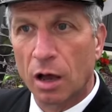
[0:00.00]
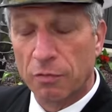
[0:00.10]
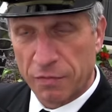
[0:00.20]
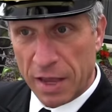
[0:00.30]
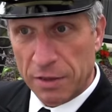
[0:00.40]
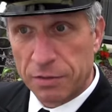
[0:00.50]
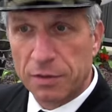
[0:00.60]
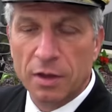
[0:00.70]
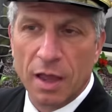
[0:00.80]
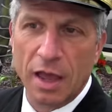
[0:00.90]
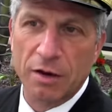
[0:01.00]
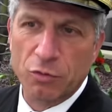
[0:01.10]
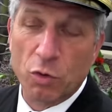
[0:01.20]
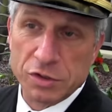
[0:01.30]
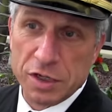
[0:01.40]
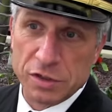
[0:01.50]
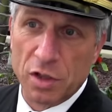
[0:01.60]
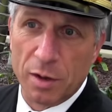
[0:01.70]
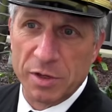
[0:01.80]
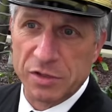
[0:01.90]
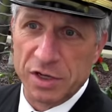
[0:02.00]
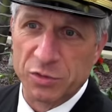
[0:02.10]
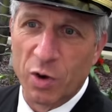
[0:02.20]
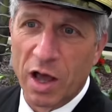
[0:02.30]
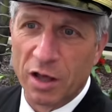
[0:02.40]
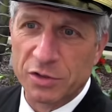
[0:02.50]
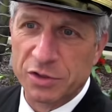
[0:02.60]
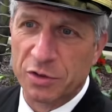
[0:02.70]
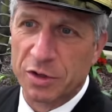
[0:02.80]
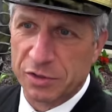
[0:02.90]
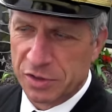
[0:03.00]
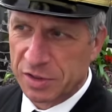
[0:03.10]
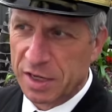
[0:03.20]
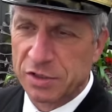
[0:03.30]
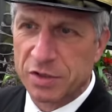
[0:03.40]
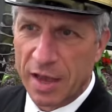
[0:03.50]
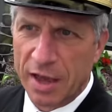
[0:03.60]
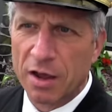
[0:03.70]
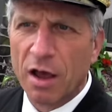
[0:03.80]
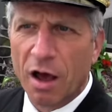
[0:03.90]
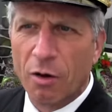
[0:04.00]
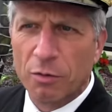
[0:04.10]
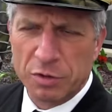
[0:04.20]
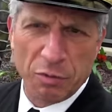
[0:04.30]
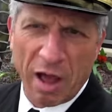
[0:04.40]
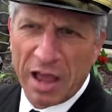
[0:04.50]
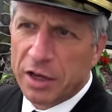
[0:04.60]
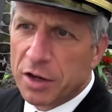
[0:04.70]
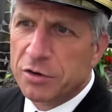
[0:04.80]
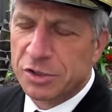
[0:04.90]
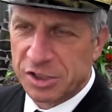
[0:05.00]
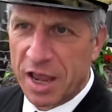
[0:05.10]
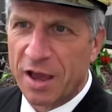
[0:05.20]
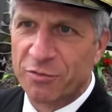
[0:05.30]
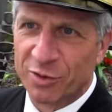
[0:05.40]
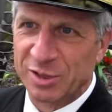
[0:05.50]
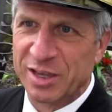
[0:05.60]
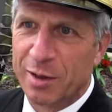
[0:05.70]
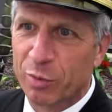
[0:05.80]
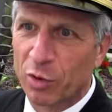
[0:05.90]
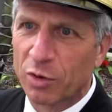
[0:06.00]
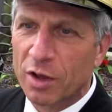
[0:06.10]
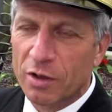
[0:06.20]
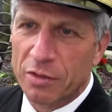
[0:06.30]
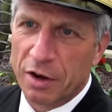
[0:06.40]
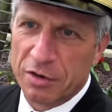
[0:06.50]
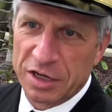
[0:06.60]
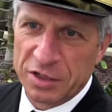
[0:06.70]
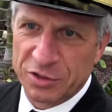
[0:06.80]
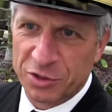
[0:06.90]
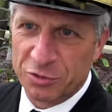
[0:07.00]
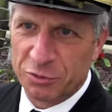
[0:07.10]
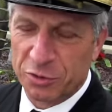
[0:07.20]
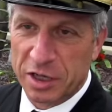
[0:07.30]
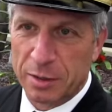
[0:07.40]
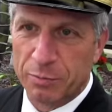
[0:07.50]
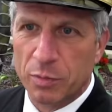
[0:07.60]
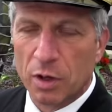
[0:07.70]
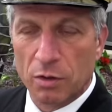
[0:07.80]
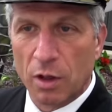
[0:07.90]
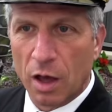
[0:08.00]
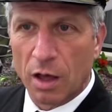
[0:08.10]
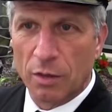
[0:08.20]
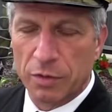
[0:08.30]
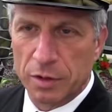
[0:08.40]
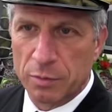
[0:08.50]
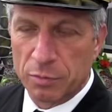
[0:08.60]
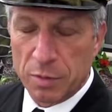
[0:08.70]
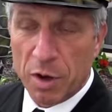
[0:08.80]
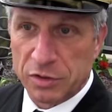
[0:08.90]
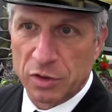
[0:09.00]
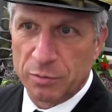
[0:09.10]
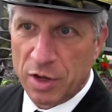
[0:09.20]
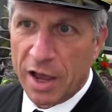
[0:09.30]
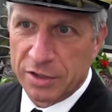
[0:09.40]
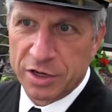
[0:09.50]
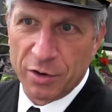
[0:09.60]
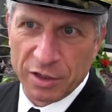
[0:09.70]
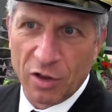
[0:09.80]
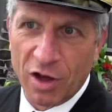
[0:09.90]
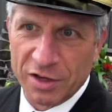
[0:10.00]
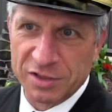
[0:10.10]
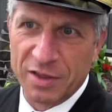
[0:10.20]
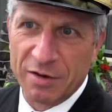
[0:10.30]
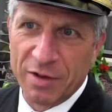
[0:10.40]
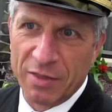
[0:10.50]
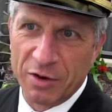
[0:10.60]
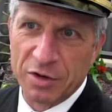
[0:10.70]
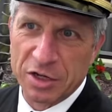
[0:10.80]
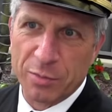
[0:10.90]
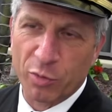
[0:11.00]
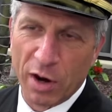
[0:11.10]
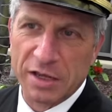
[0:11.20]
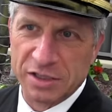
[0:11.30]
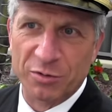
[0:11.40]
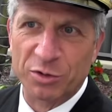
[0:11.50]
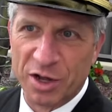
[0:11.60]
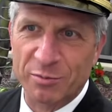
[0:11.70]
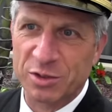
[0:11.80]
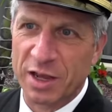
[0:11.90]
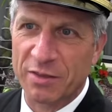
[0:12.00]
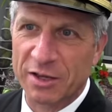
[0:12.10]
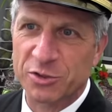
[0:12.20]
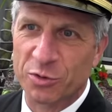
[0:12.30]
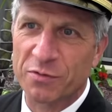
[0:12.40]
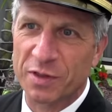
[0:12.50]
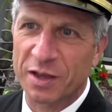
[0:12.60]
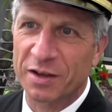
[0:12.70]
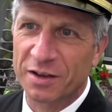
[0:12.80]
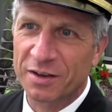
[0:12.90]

faith, and of course Islam is as well. So there's a sense that, you know, I can understand, for example, their need to keep the Muslim dietary laws and their need to pray several times a day, that sort of thing.